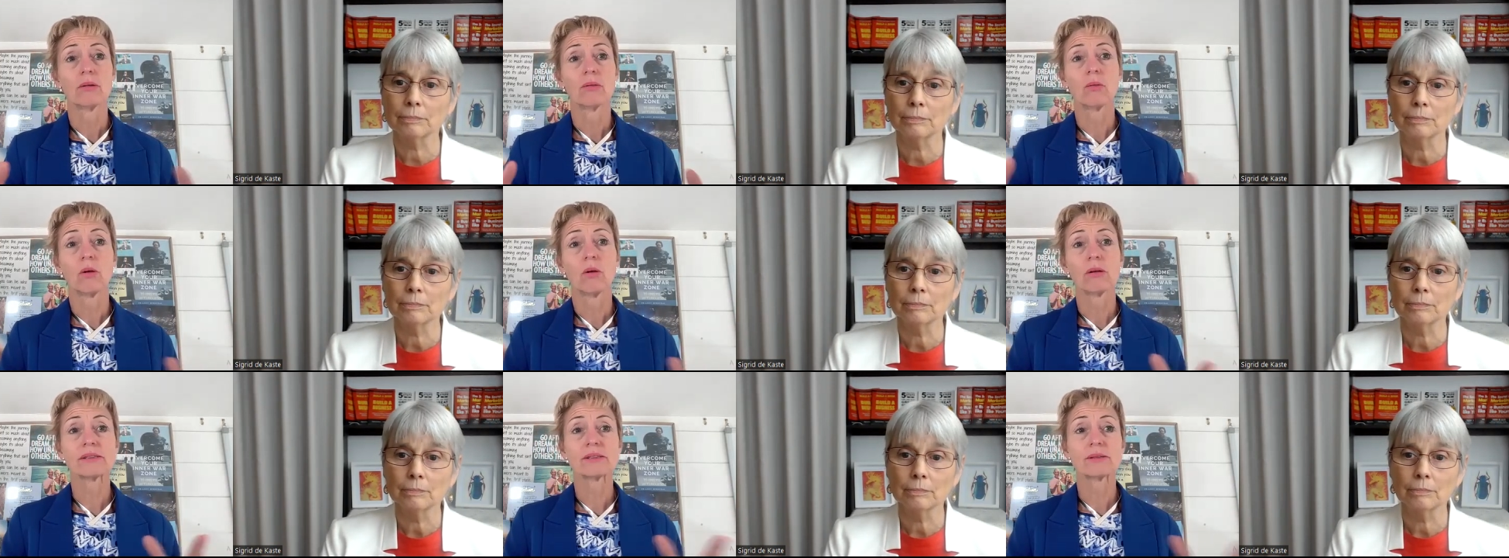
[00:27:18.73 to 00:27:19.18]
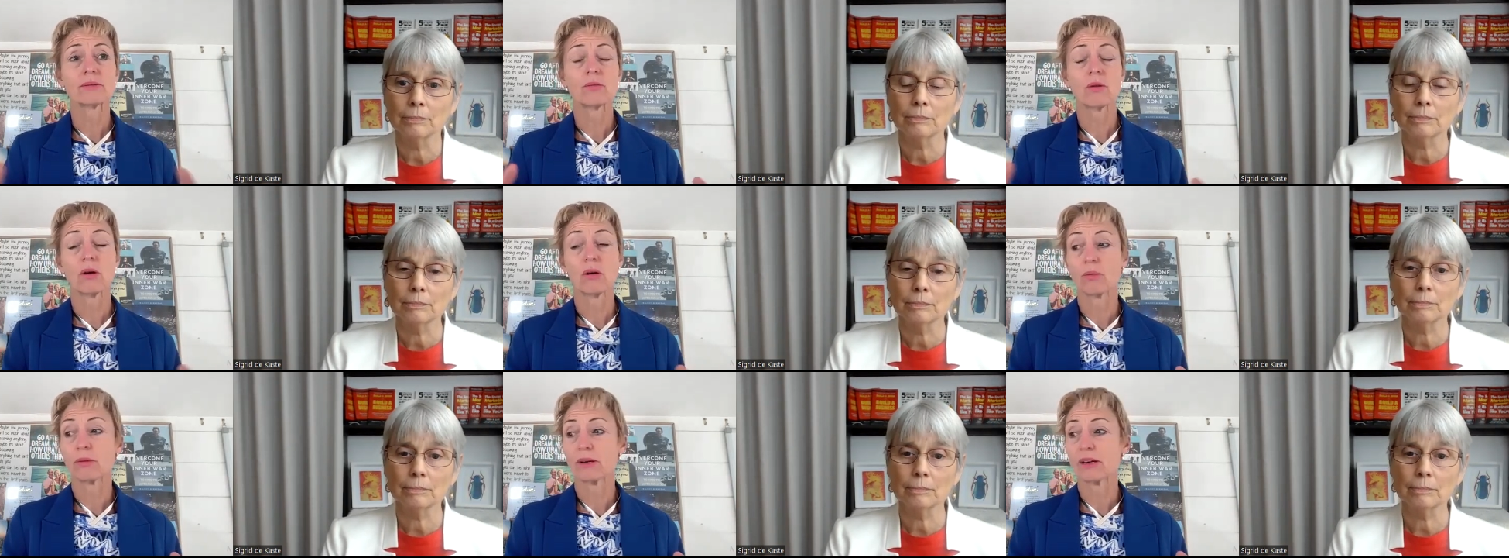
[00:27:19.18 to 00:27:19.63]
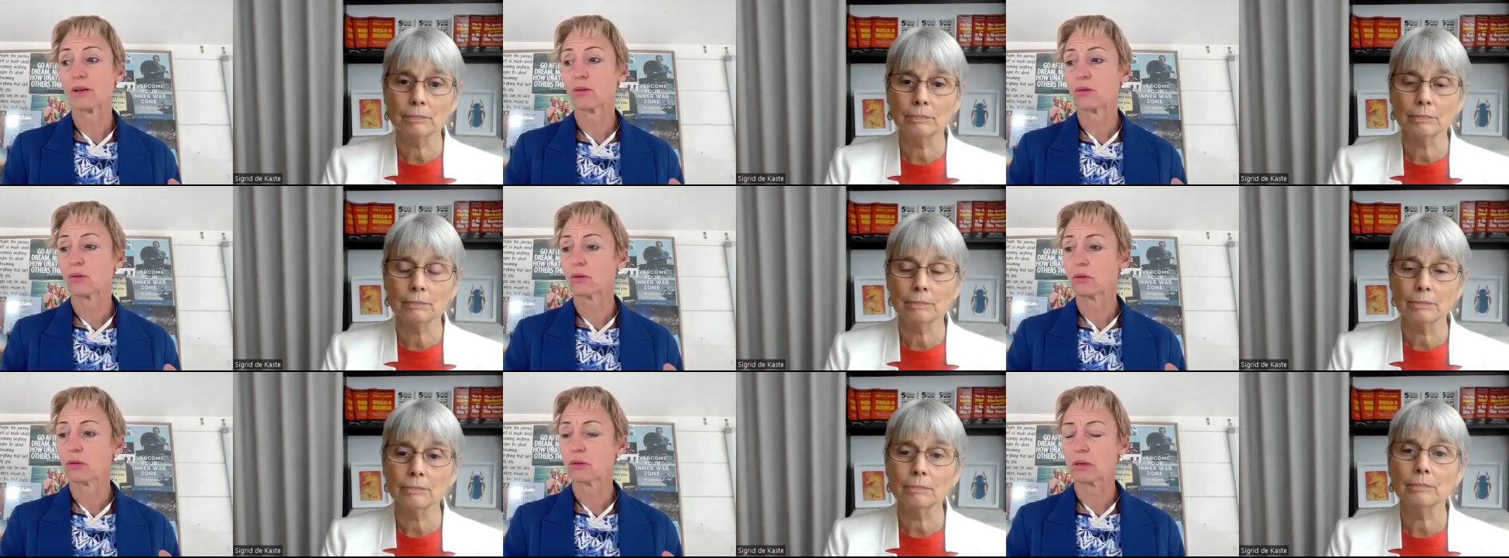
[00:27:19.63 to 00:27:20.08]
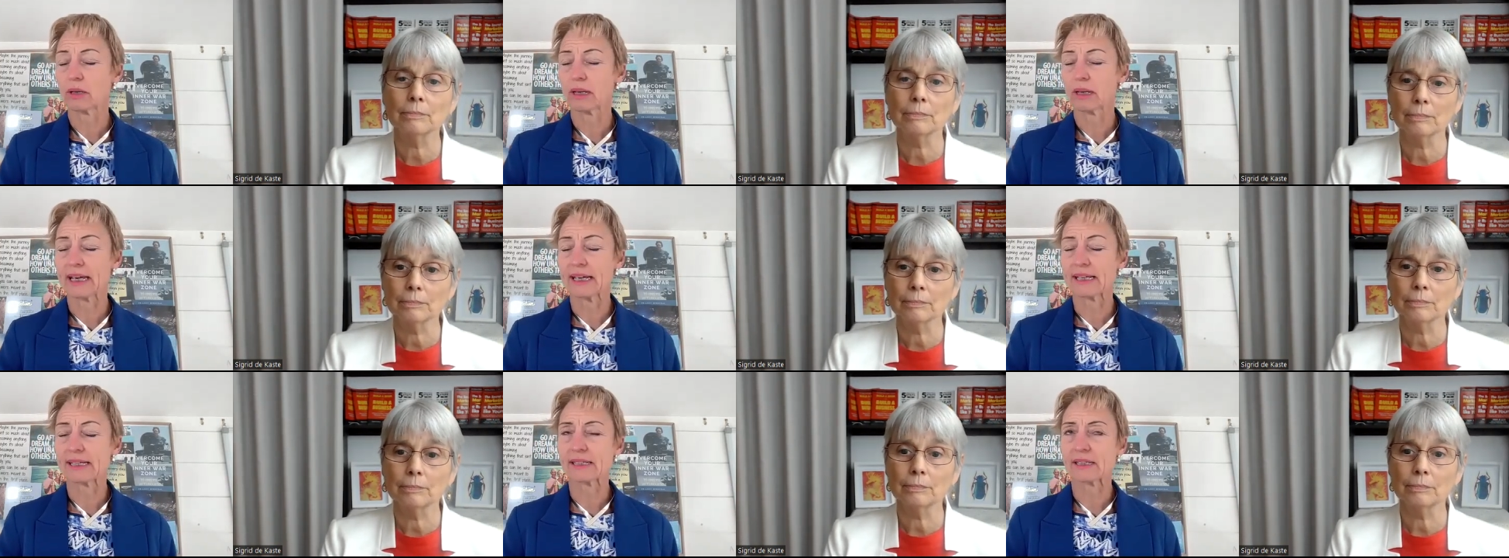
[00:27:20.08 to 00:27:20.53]
Speaker 1: what's what we all
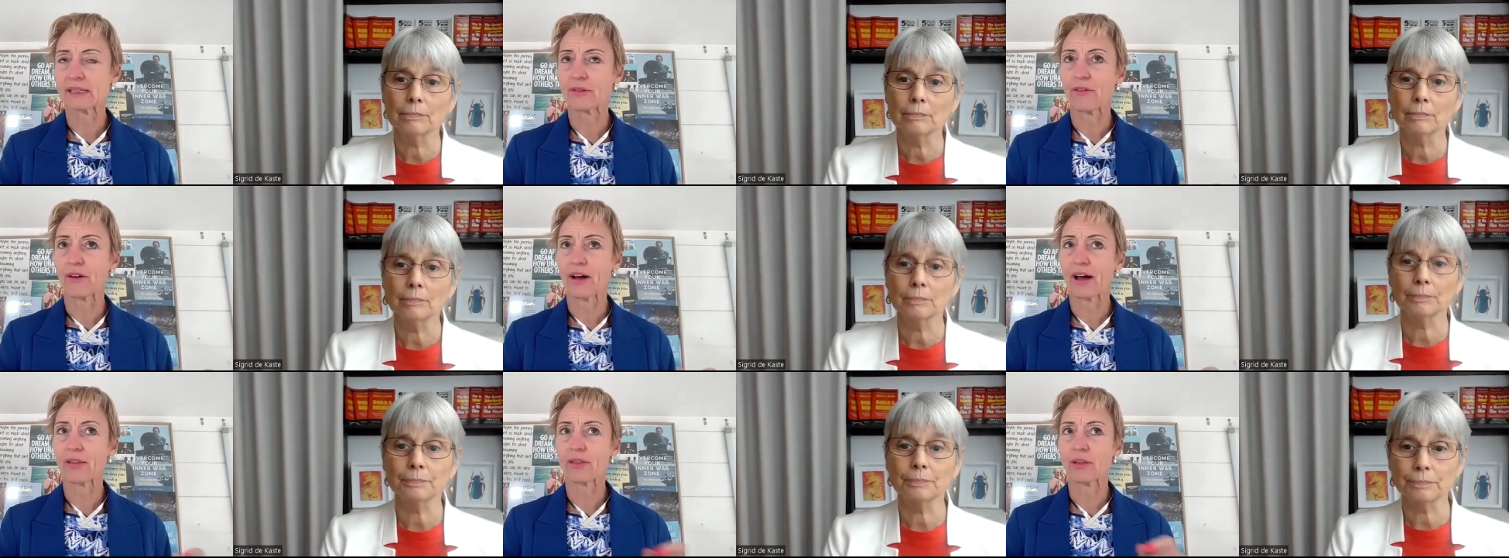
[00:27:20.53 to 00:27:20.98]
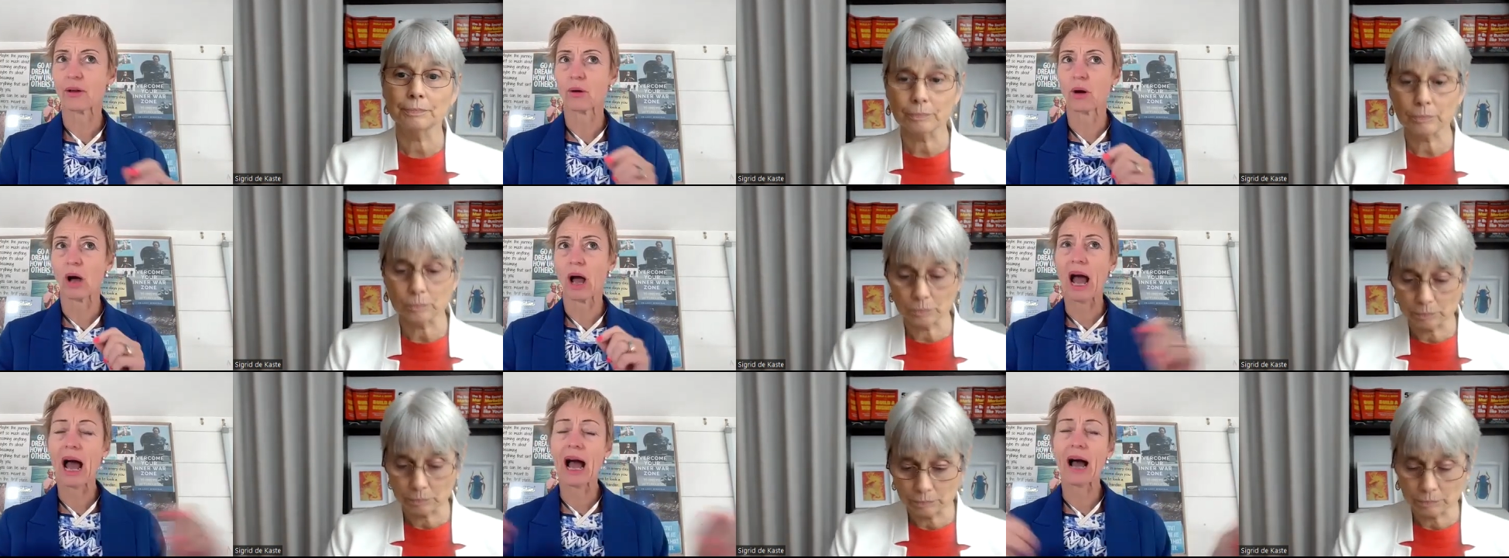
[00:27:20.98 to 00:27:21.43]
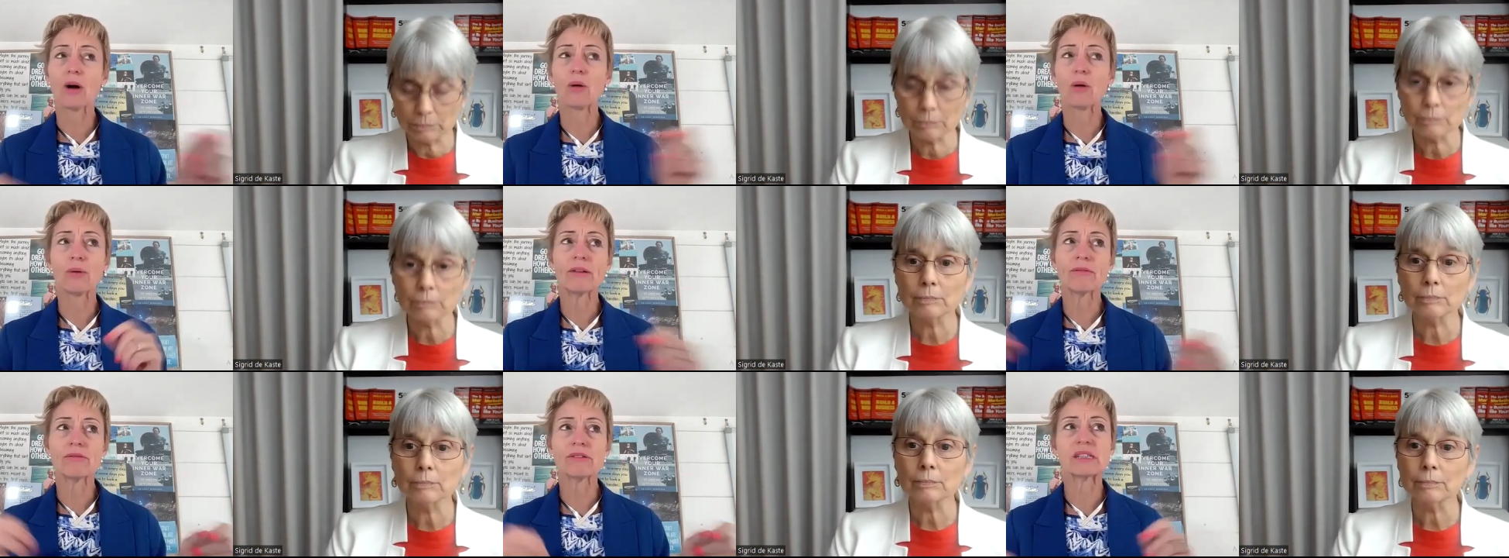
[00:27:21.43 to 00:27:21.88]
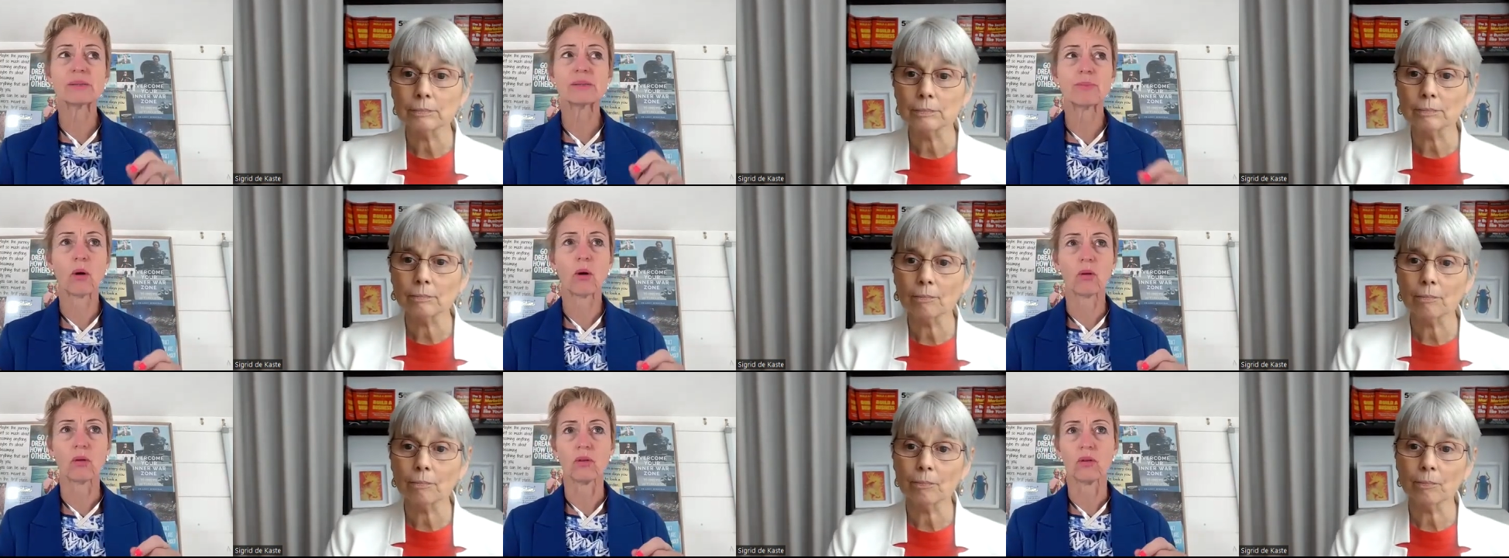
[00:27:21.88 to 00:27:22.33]
is the fact that how we
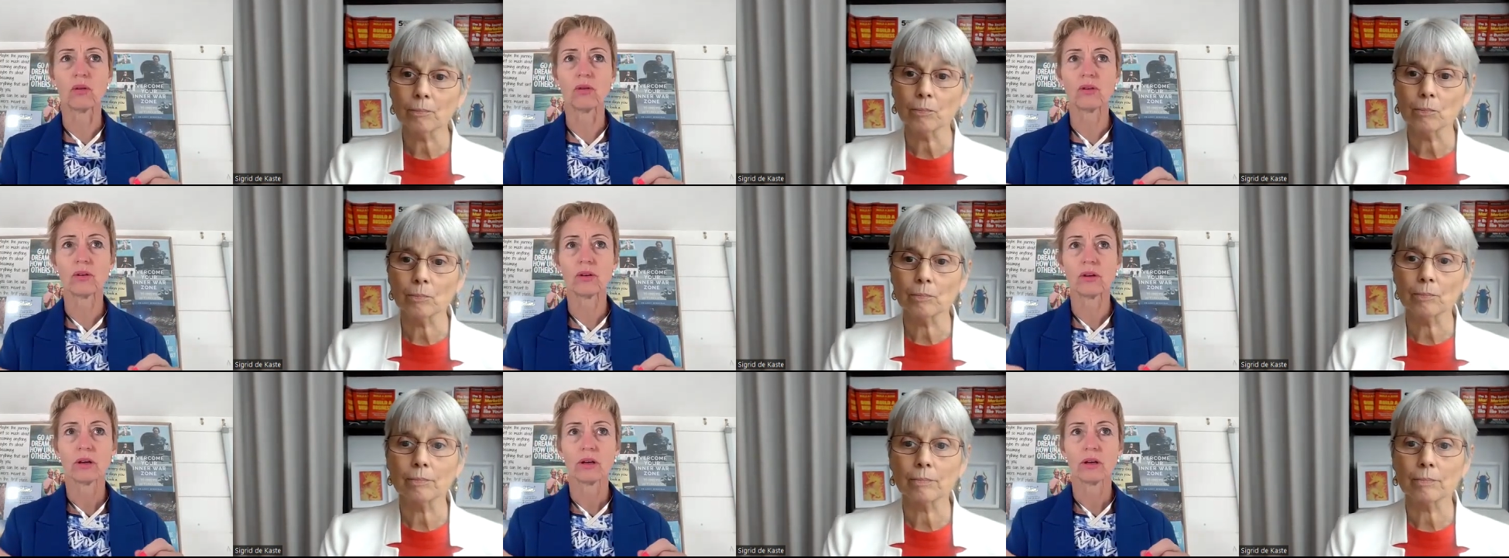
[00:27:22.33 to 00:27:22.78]
respond